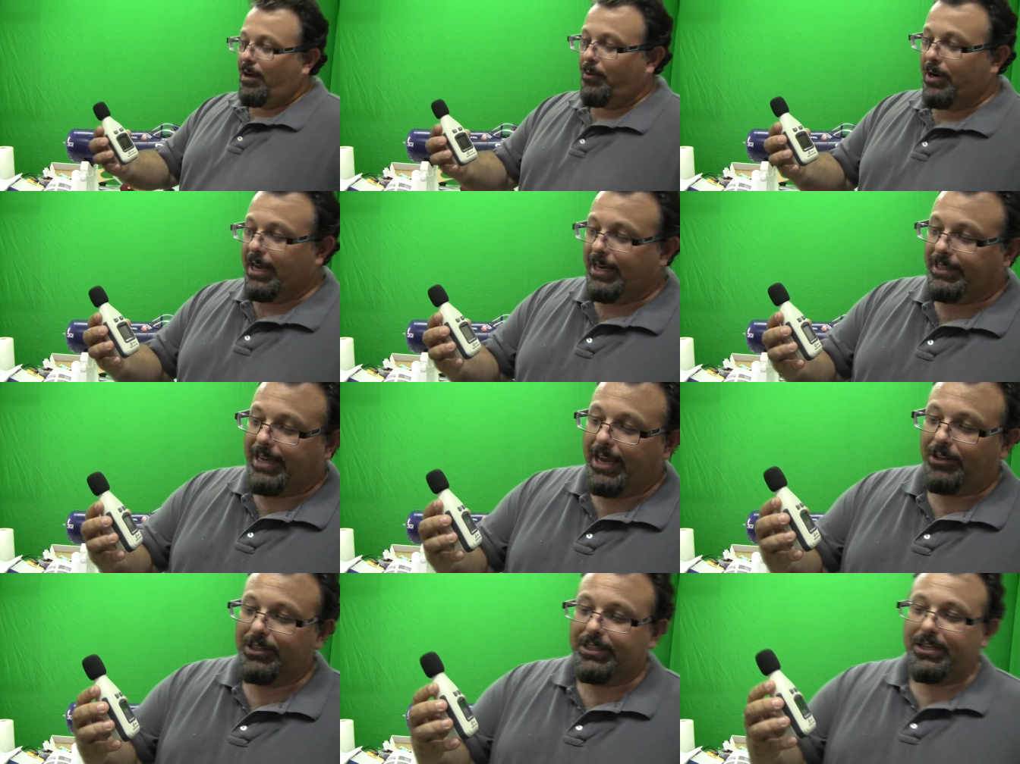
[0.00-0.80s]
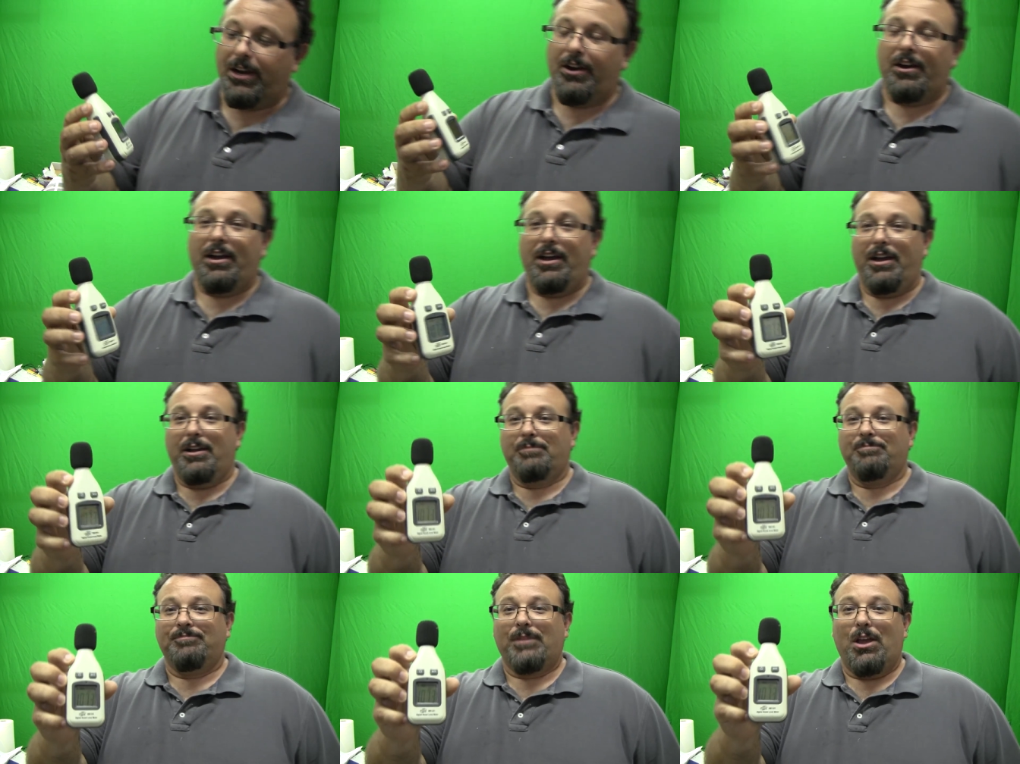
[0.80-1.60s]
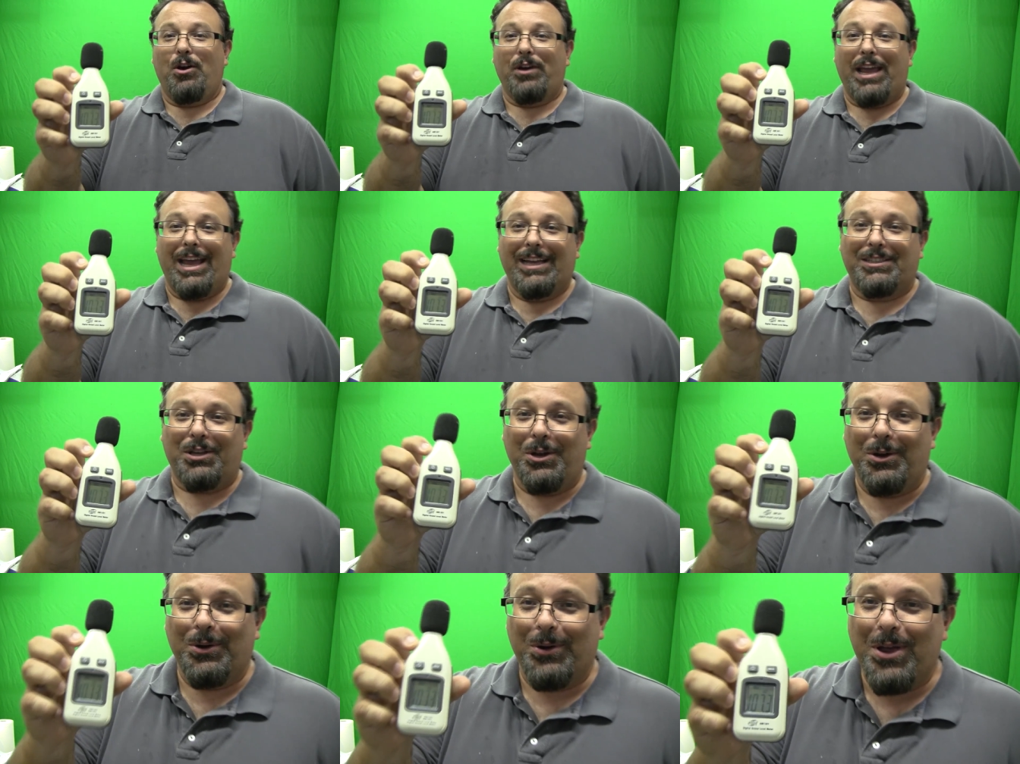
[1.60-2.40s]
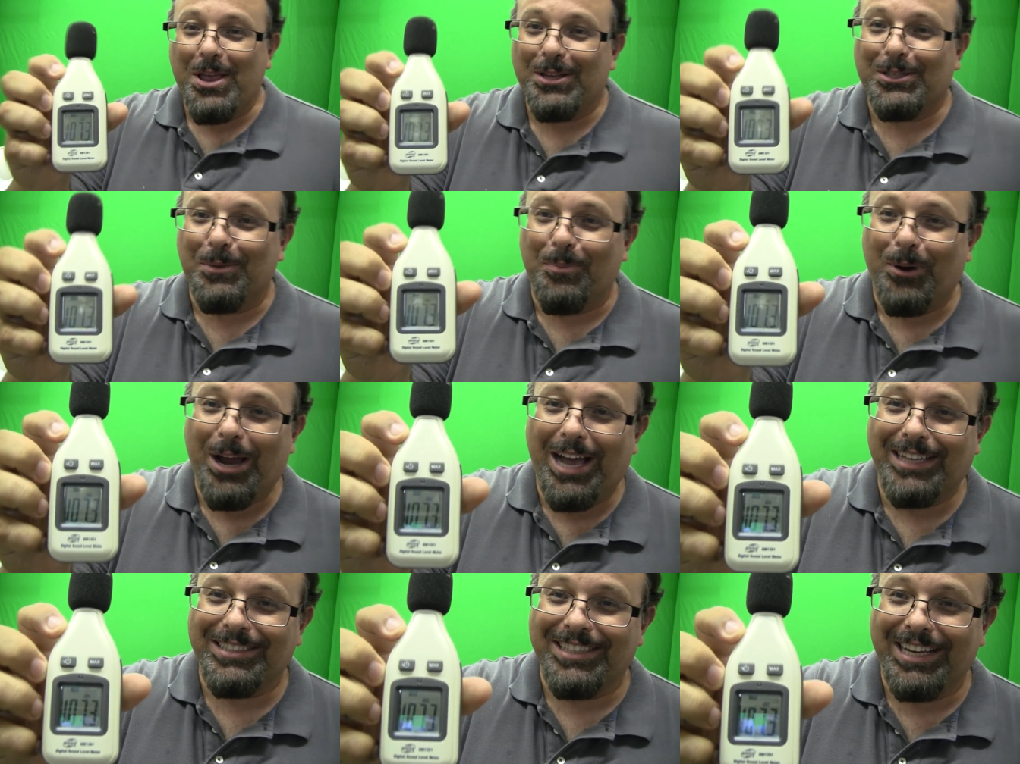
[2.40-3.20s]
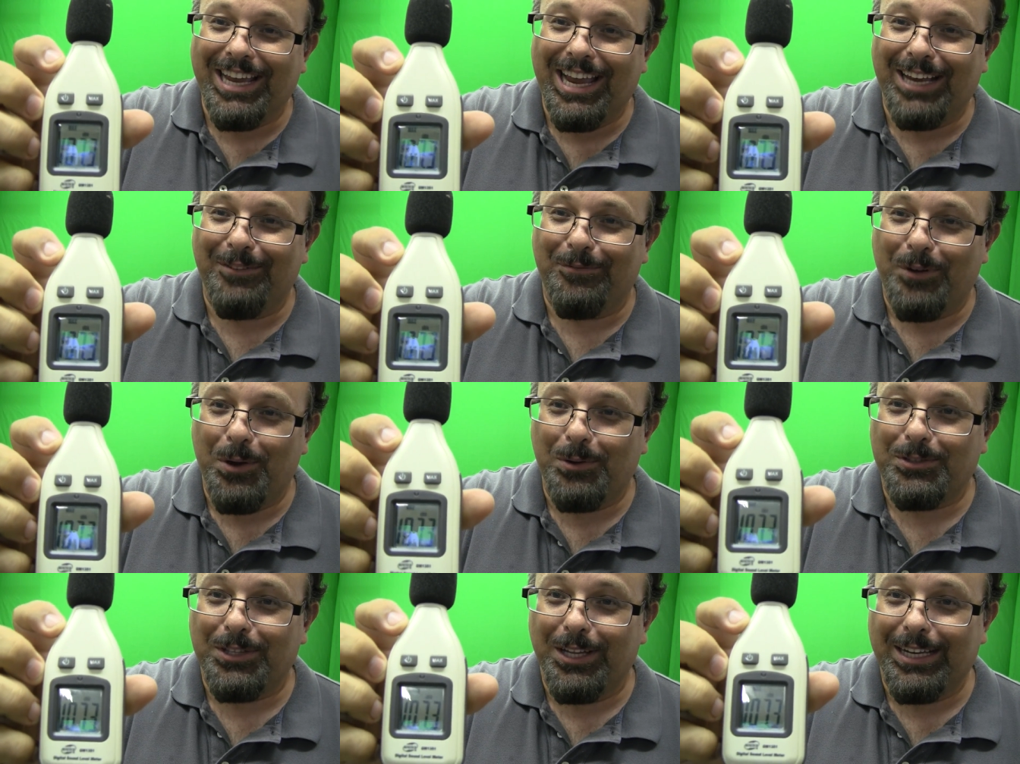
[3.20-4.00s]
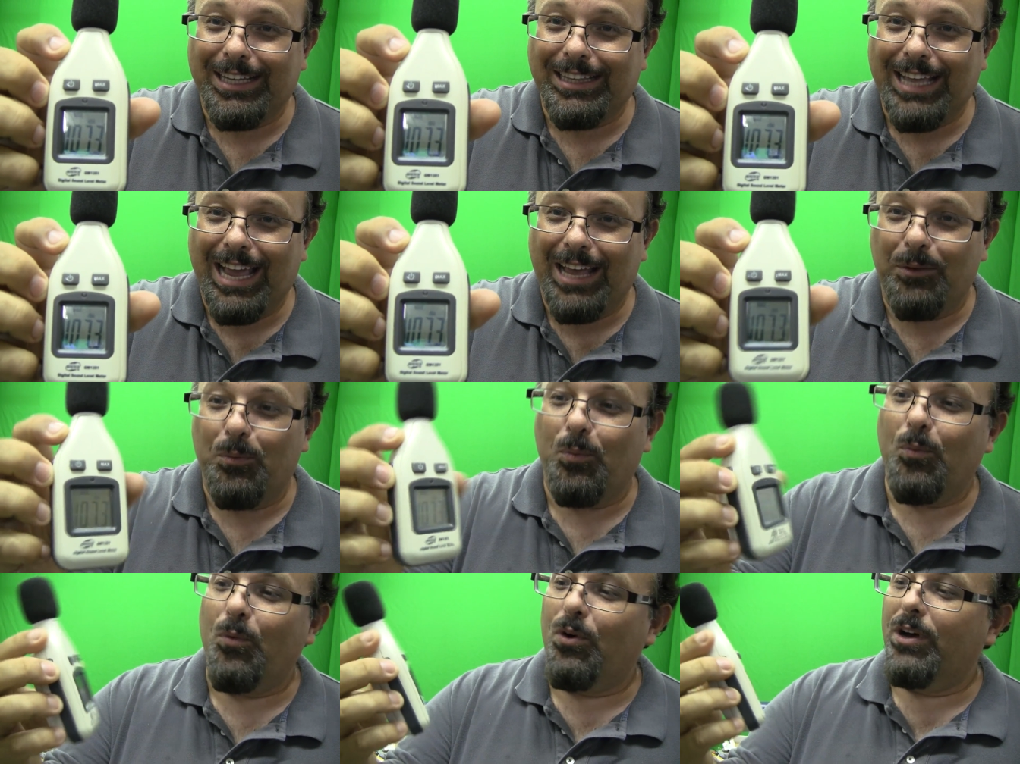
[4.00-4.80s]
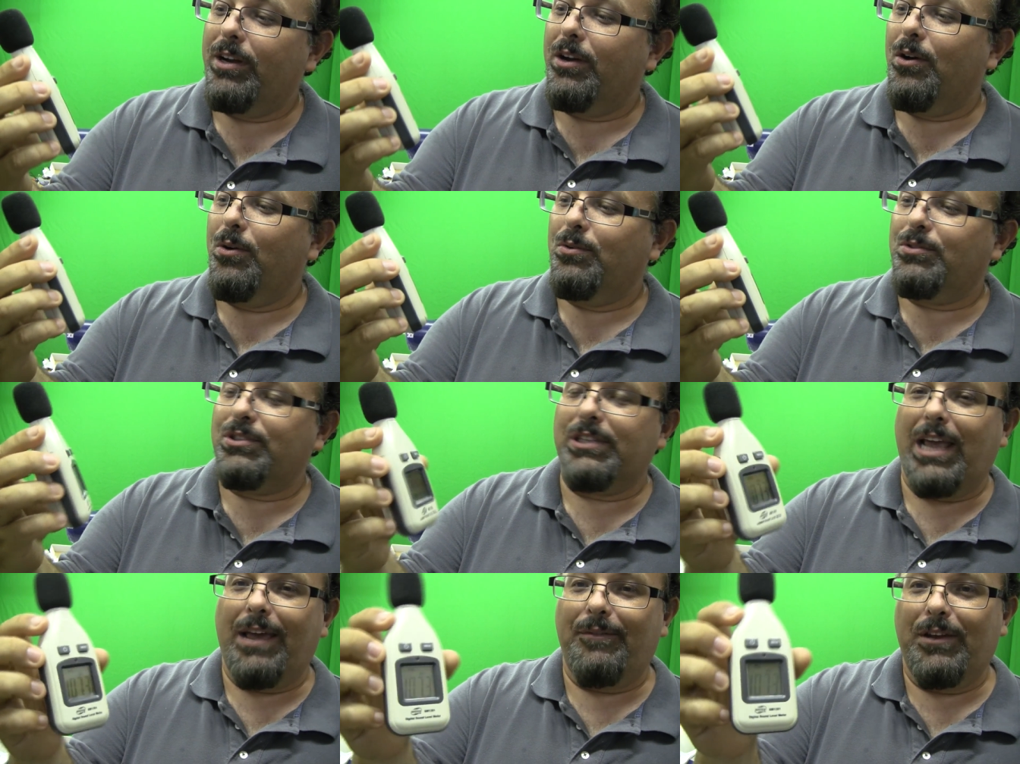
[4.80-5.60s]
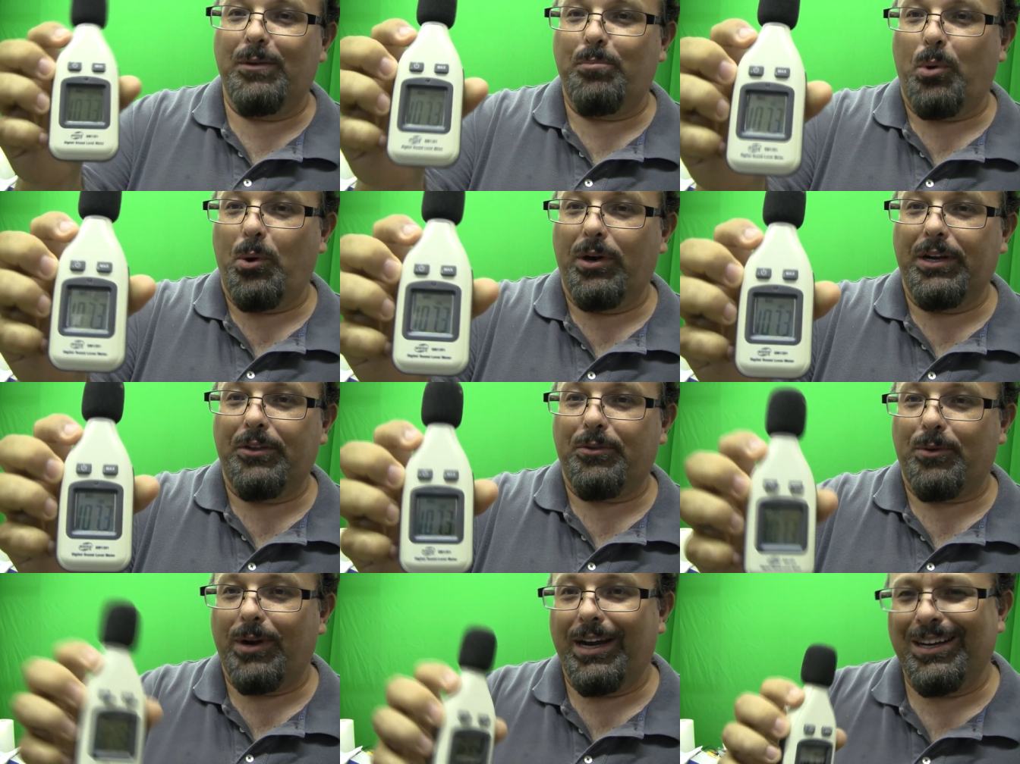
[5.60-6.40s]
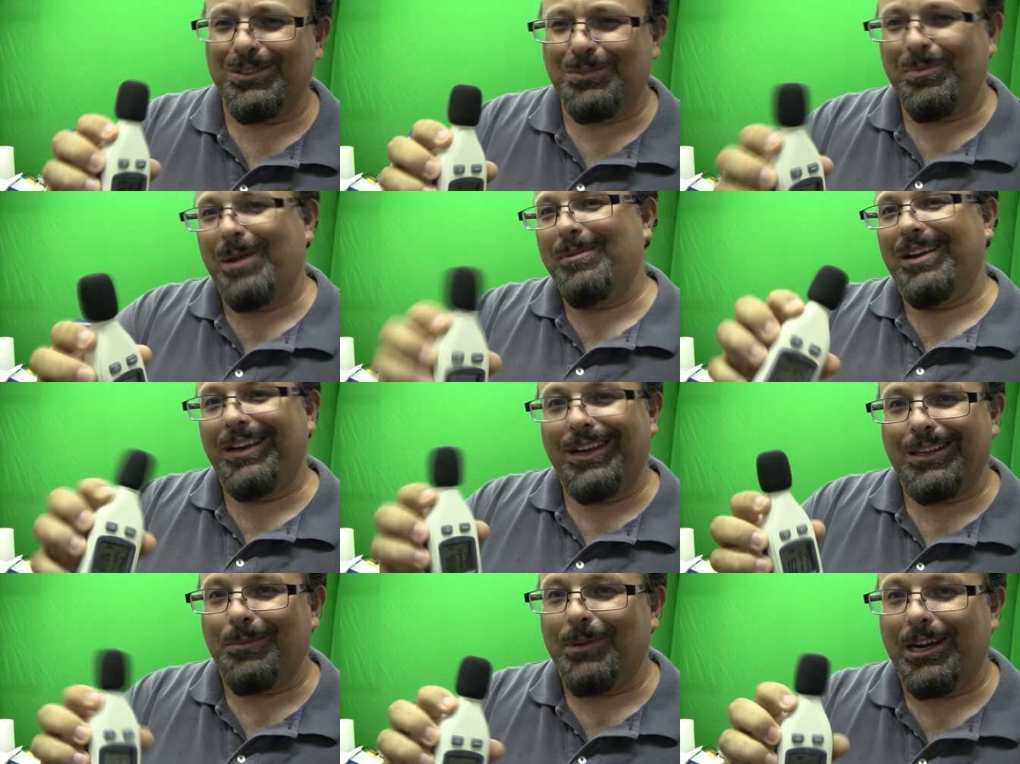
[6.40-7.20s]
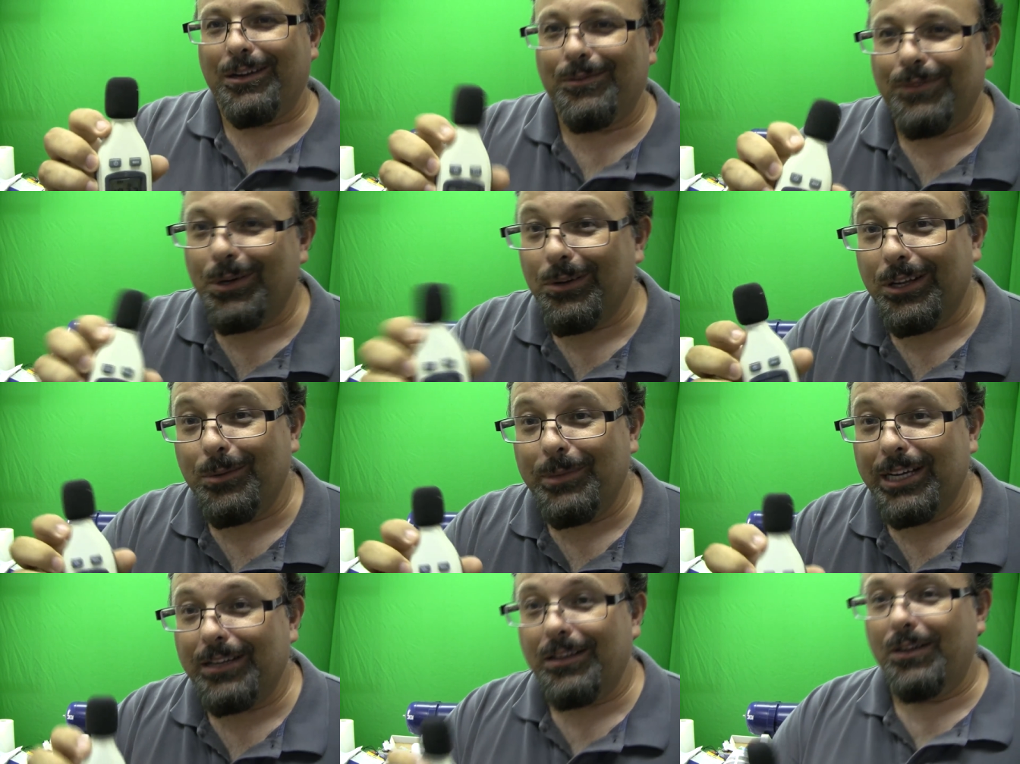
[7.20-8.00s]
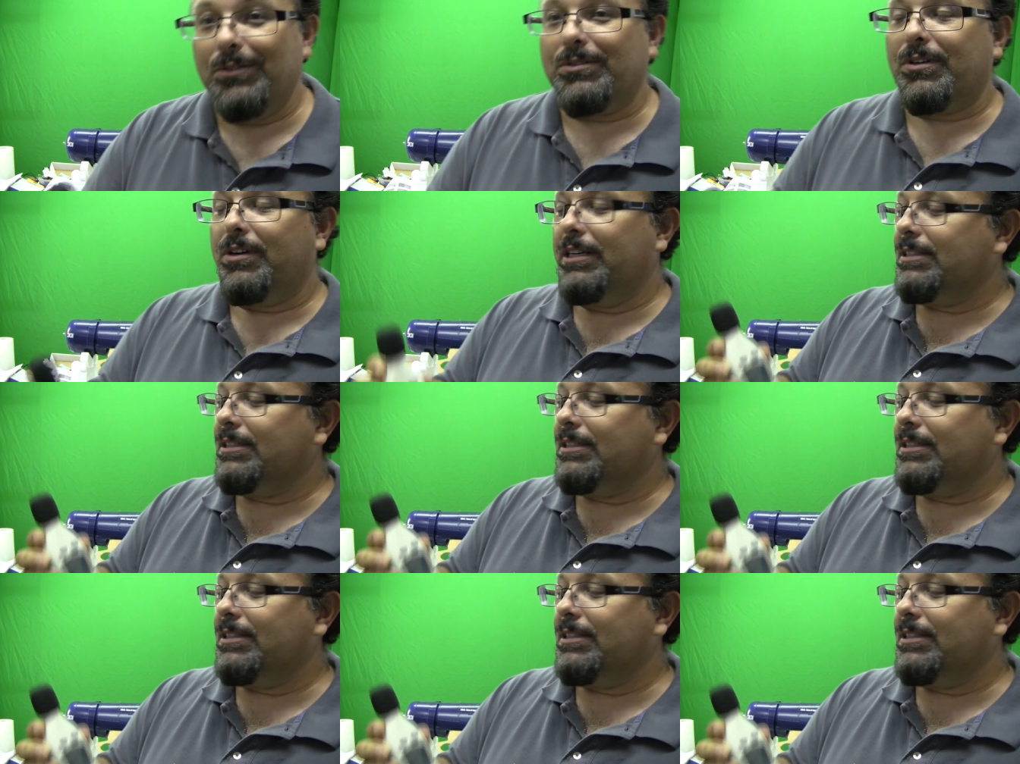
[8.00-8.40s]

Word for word: I went ahead and killed it there. Uh, okay, so surprised again, folks. Look at that, 107.3, because maybe I got the microphone a little bit closer.